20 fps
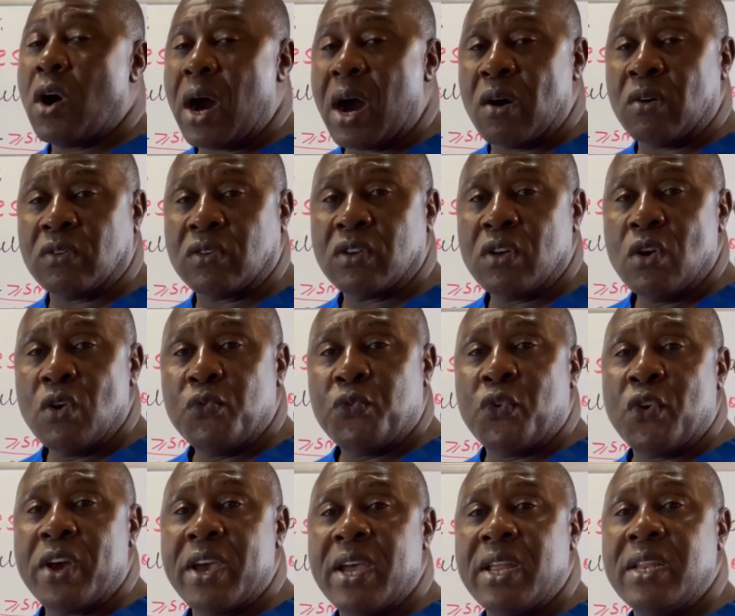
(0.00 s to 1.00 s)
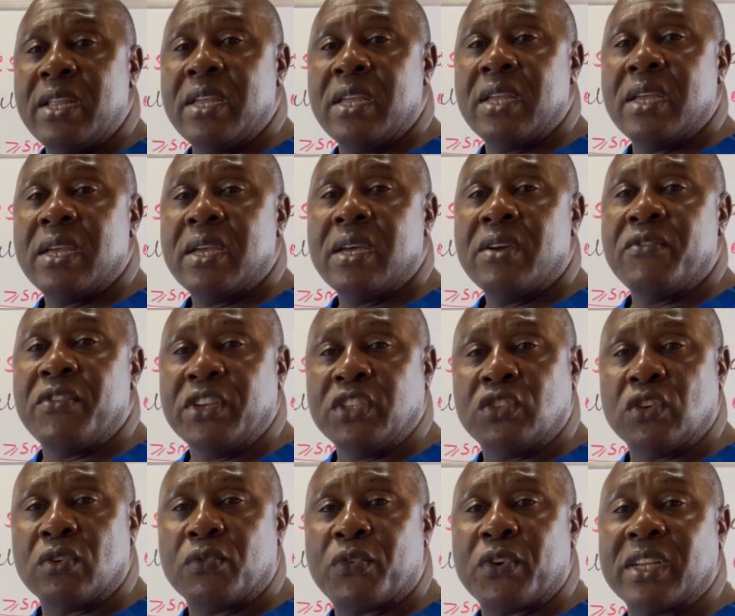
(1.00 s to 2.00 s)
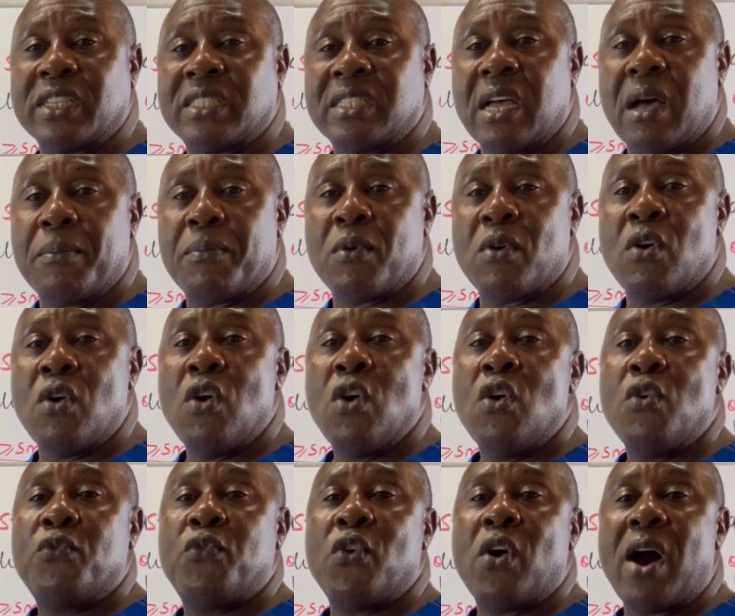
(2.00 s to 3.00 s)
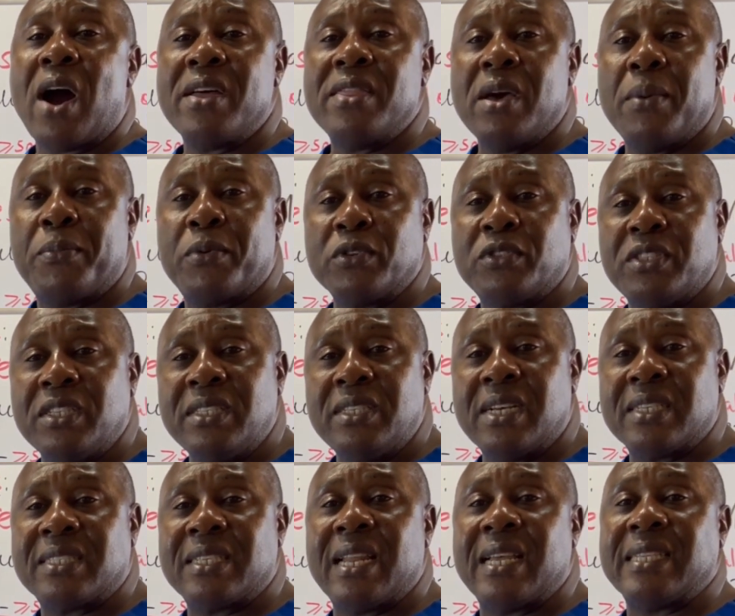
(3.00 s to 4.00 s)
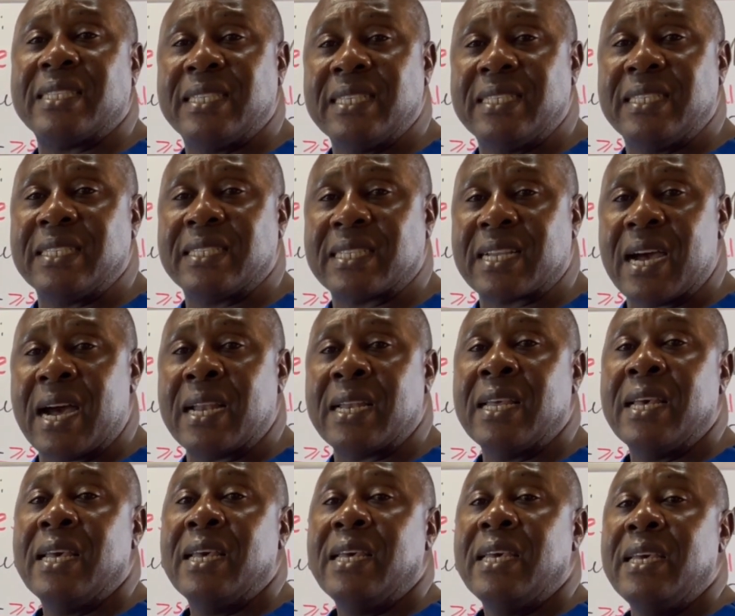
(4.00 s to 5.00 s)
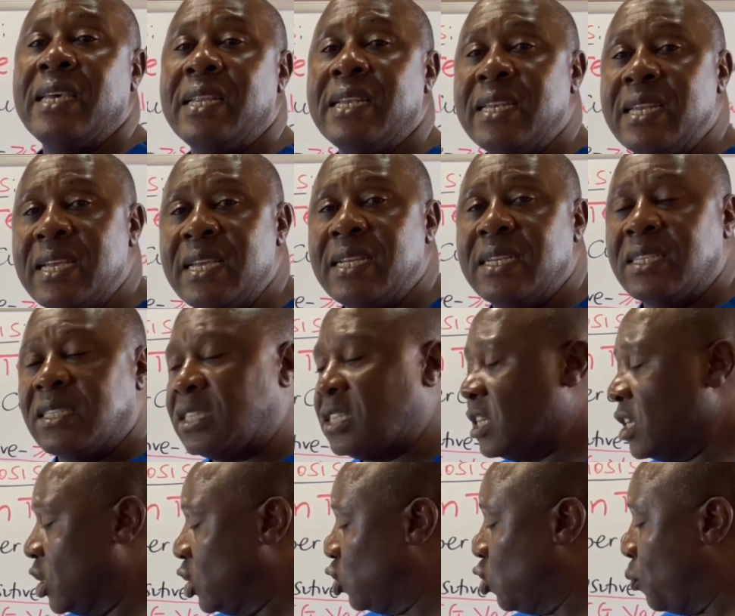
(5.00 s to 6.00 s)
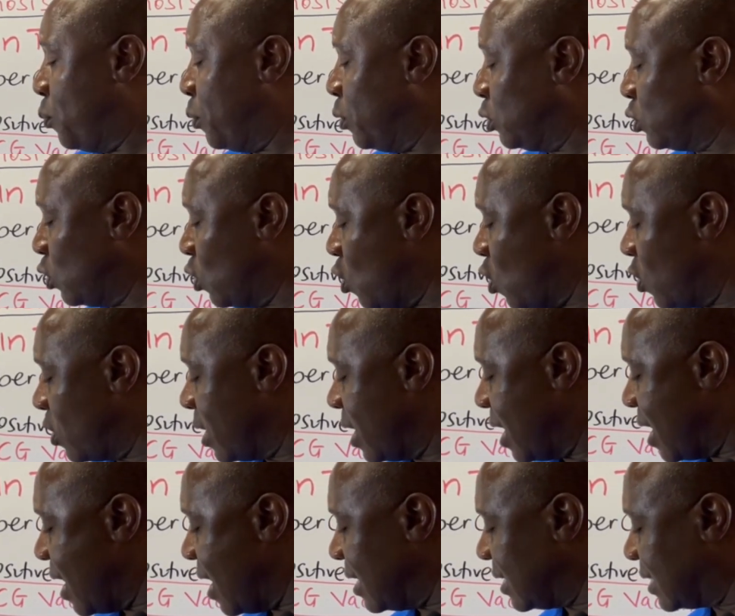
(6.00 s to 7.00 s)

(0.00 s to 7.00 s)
out for any reason, for example, for other procedures like CT scan, he needs to put on a